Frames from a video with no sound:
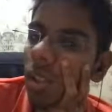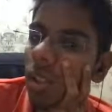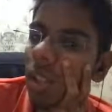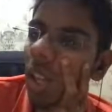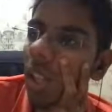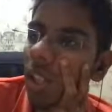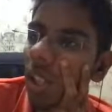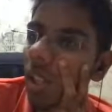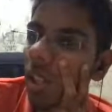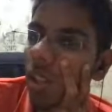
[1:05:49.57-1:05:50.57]
Takes
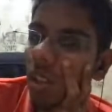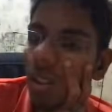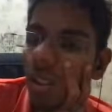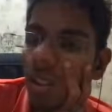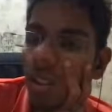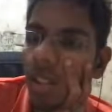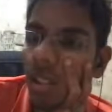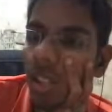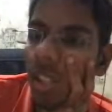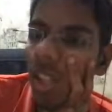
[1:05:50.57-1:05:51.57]
here.
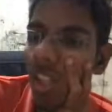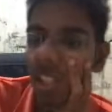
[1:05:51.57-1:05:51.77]
He's taking his